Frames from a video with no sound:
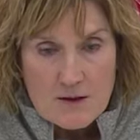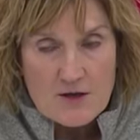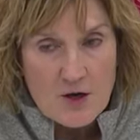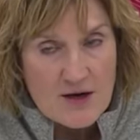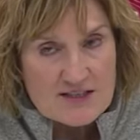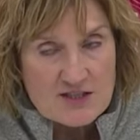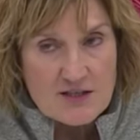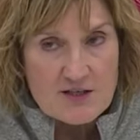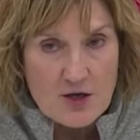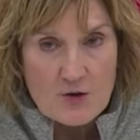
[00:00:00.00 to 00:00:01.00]
No,
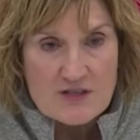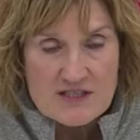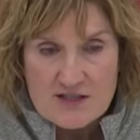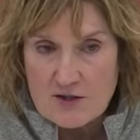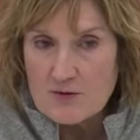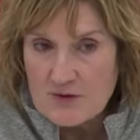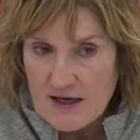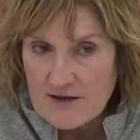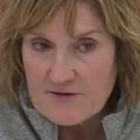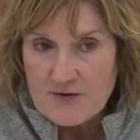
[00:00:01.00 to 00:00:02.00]
actually, Yo is still
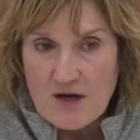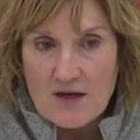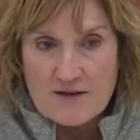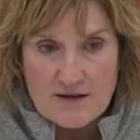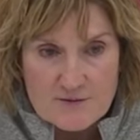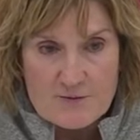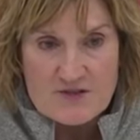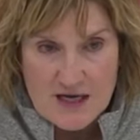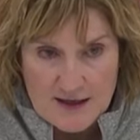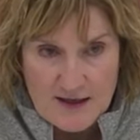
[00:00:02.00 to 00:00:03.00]
kind of on the
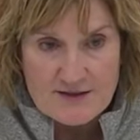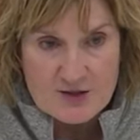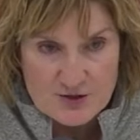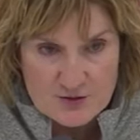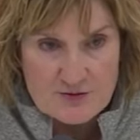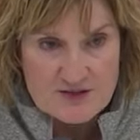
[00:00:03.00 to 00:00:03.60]
sideline too.